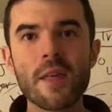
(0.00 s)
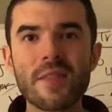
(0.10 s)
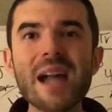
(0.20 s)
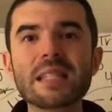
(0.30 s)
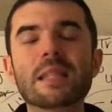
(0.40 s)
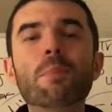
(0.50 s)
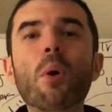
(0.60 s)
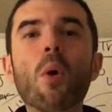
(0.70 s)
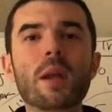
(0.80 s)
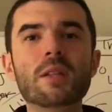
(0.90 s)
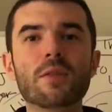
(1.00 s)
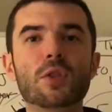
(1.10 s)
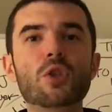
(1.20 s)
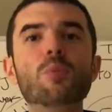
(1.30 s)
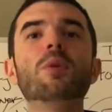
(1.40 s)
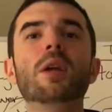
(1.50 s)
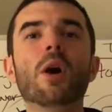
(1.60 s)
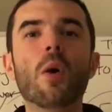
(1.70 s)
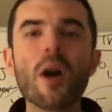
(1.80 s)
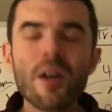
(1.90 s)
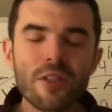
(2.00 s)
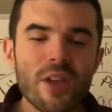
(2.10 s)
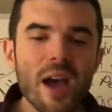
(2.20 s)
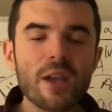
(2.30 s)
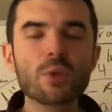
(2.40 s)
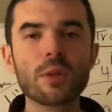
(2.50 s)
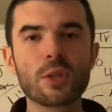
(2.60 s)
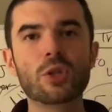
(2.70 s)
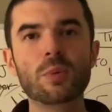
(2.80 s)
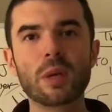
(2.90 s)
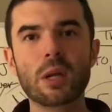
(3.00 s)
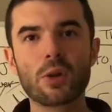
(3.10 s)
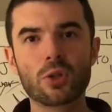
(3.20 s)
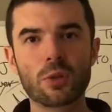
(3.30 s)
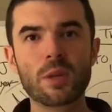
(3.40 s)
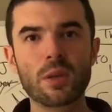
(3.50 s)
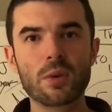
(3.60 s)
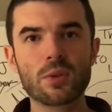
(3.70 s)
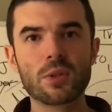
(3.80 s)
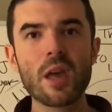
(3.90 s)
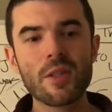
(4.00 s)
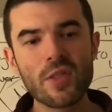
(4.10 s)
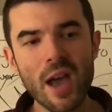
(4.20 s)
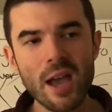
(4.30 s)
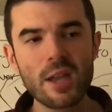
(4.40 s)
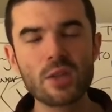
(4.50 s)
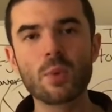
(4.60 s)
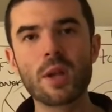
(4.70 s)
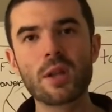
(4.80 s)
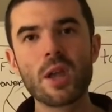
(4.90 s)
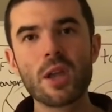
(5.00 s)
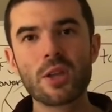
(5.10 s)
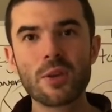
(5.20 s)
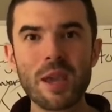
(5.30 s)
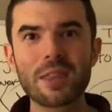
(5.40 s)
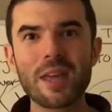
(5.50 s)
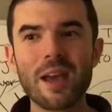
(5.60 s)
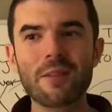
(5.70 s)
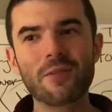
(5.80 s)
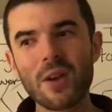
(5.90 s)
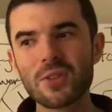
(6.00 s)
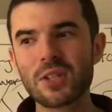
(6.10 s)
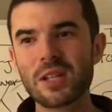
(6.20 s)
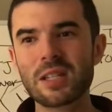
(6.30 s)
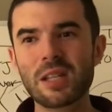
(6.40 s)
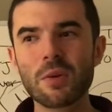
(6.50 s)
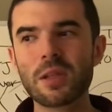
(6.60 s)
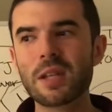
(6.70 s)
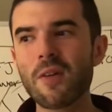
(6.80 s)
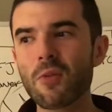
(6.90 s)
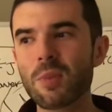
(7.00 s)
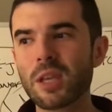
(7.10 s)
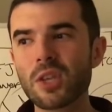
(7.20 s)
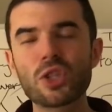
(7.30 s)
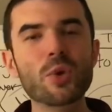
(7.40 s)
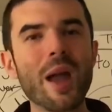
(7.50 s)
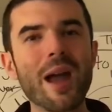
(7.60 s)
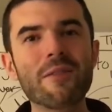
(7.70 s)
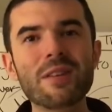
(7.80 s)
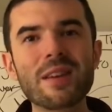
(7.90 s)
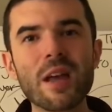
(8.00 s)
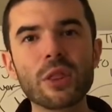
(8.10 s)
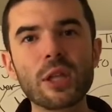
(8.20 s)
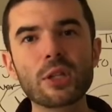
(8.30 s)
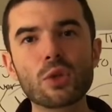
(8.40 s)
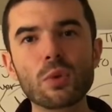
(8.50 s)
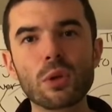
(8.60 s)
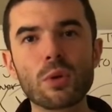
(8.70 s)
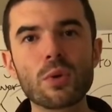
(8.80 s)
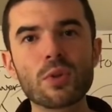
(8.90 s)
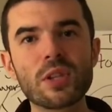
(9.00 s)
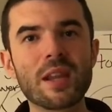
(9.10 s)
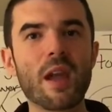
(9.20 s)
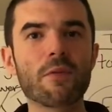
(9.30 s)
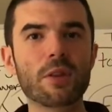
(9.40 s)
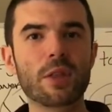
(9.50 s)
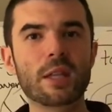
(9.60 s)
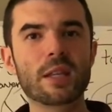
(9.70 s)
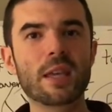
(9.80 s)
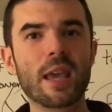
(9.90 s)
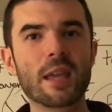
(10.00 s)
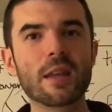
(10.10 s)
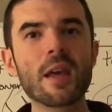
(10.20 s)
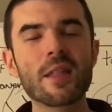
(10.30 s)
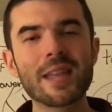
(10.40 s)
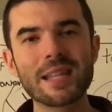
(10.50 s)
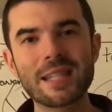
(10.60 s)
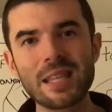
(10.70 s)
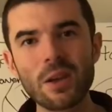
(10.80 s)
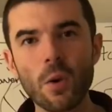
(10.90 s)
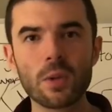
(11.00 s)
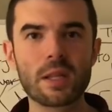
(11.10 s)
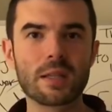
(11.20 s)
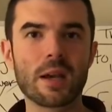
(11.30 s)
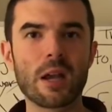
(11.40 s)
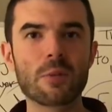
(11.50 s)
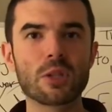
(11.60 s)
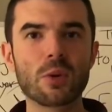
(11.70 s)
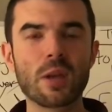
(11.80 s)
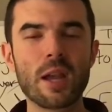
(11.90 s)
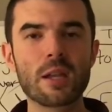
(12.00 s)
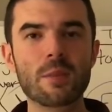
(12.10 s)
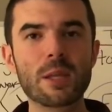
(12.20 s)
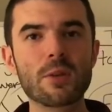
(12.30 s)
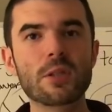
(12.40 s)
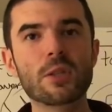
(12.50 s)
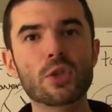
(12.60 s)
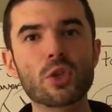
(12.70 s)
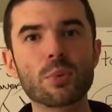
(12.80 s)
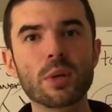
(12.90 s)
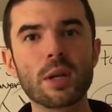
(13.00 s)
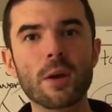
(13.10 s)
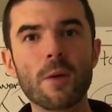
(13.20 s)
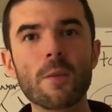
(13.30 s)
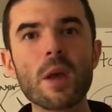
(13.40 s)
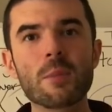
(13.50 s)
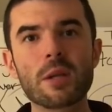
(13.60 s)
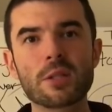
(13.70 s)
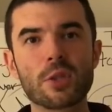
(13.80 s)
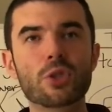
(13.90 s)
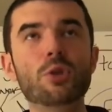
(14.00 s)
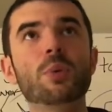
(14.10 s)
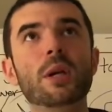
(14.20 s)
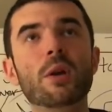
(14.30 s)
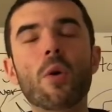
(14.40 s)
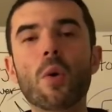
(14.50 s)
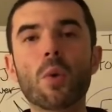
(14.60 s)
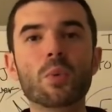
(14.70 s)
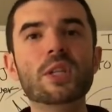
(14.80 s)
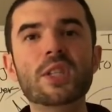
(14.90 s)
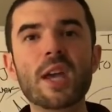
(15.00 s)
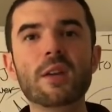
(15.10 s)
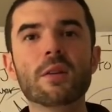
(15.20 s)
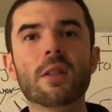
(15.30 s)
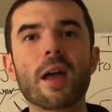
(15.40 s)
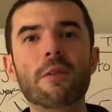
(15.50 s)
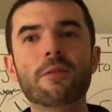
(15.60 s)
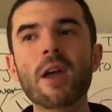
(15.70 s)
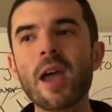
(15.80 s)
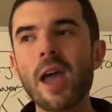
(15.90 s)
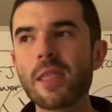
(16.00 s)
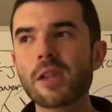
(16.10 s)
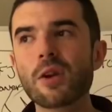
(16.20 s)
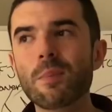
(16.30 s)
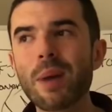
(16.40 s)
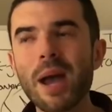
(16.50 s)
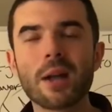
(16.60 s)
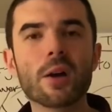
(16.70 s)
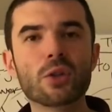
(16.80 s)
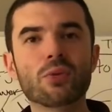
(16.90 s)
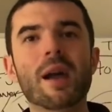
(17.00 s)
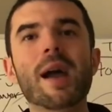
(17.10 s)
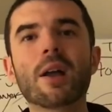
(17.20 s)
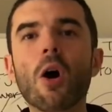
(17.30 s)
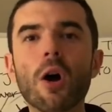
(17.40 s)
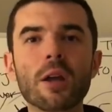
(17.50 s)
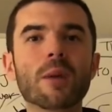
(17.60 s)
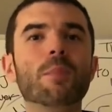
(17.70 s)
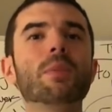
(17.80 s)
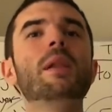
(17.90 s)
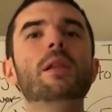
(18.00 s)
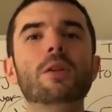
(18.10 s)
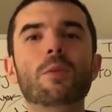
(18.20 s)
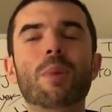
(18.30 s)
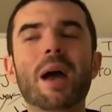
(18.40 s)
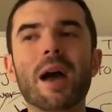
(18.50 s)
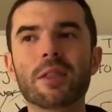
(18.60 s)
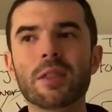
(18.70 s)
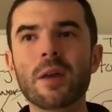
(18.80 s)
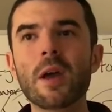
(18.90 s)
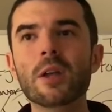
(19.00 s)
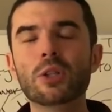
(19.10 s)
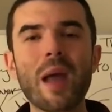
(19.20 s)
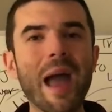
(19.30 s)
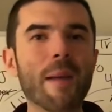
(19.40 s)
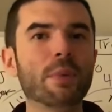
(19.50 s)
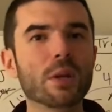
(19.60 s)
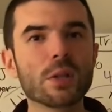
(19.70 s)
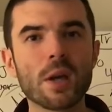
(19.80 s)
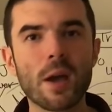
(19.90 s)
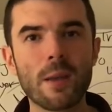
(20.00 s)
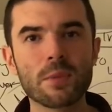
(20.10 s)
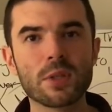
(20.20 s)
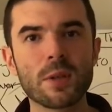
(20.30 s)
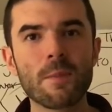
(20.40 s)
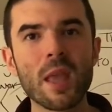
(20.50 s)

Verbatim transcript: That's the point of the superego. That is when the superego should be used. That is when you make that Faustian deal with the devil because you have nothing to lose and everything to gain. That's the only time it's okay to be using the superego because the superego will reset your life and then you're back on track on a completely new path to happier times.